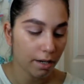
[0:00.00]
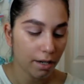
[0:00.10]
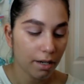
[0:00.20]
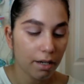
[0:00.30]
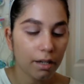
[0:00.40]

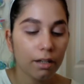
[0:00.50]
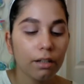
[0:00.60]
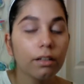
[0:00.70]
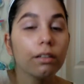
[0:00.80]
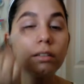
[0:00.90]

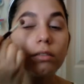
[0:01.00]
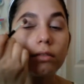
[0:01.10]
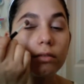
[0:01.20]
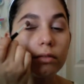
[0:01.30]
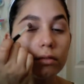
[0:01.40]

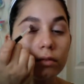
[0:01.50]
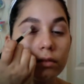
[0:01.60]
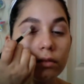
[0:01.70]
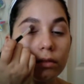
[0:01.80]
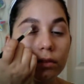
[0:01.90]

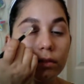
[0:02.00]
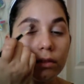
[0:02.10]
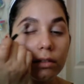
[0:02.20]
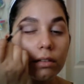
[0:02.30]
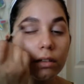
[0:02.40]

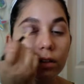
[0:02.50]
(silence)